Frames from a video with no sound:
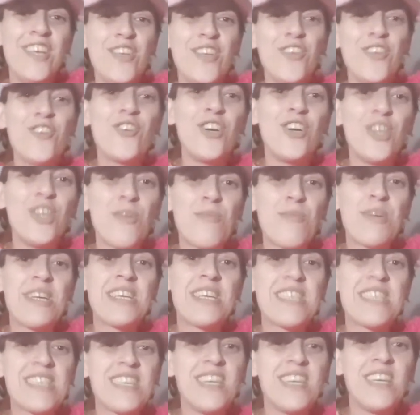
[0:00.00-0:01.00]
You got your
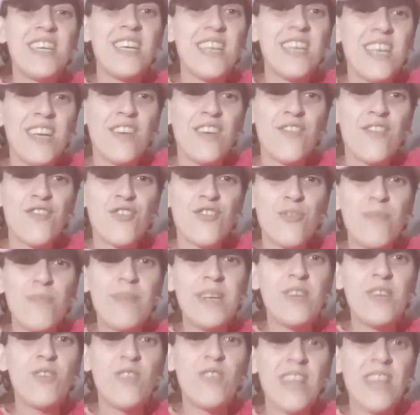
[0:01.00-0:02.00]
bracelet from
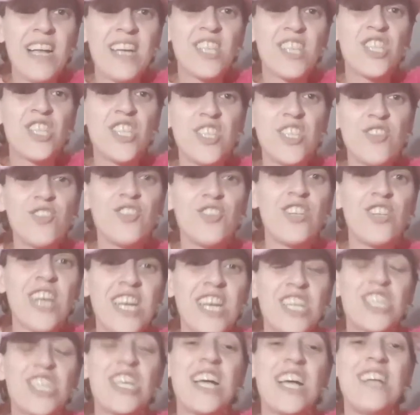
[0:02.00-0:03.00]
Mel last year on
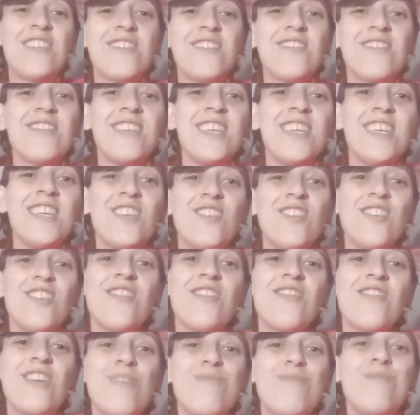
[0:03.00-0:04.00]
Drax Shadow Day, it
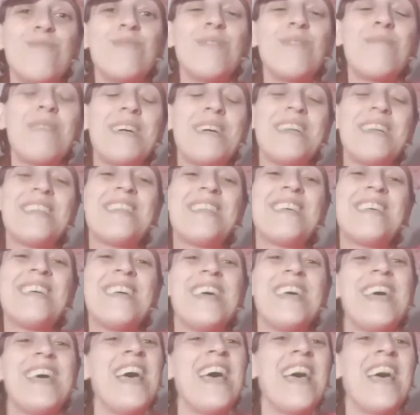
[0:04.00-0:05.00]
couldn't have come on a better
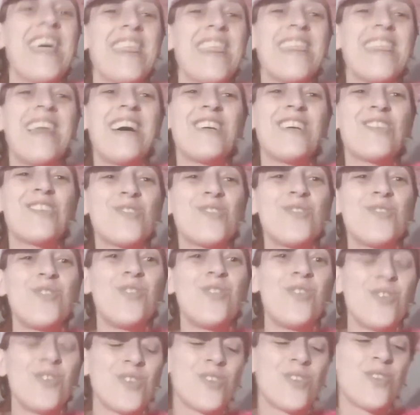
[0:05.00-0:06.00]
day. That's so
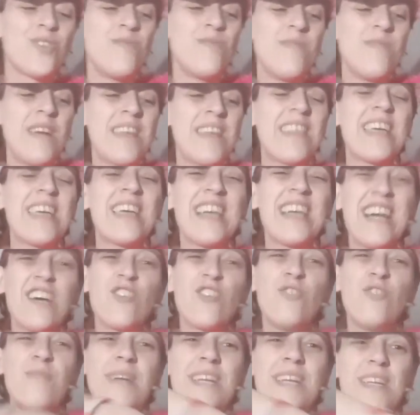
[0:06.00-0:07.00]
awesome. I think I
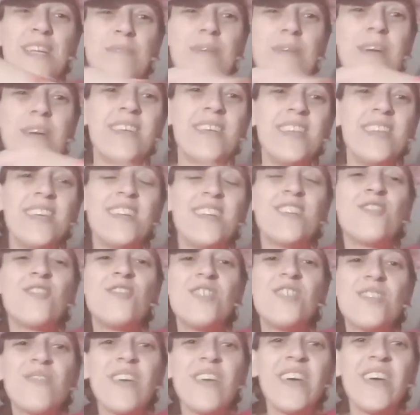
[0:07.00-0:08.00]
got mine about a year
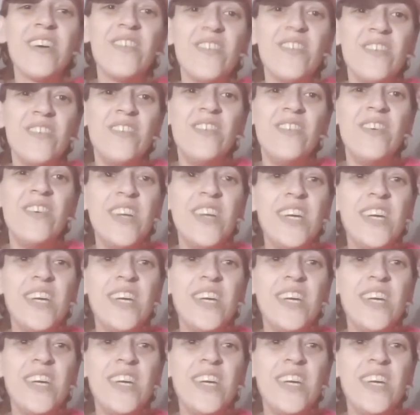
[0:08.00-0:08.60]
ago as well.